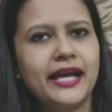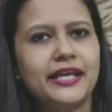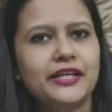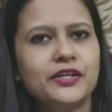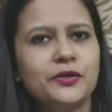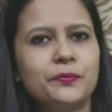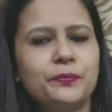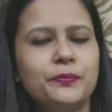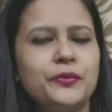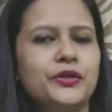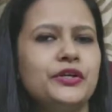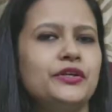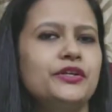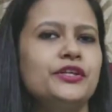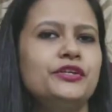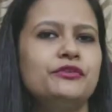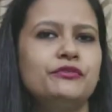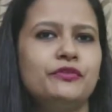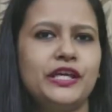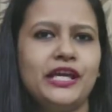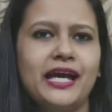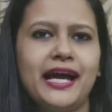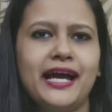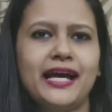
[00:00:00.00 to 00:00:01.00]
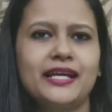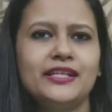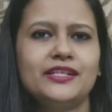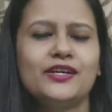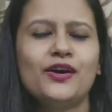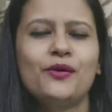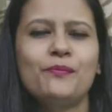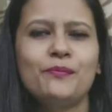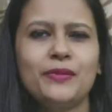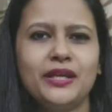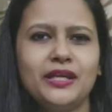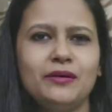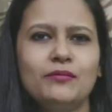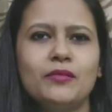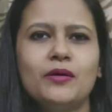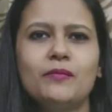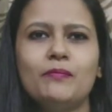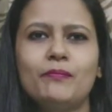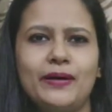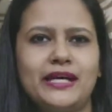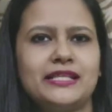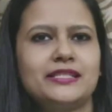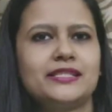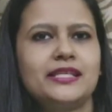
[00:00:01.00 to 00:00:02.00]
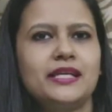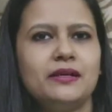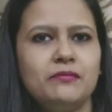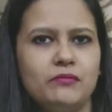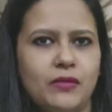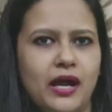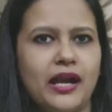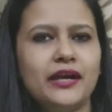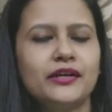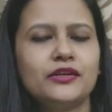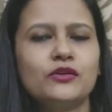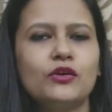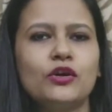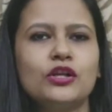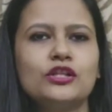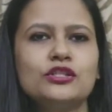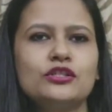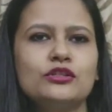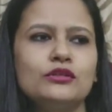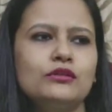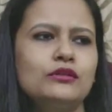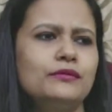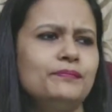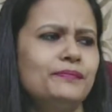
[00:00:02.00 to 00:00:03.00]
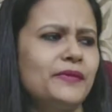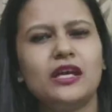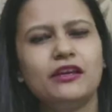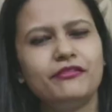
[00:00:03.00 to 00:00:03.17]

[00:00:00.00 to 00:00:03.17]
I appeared, we had a minimum passing mark also.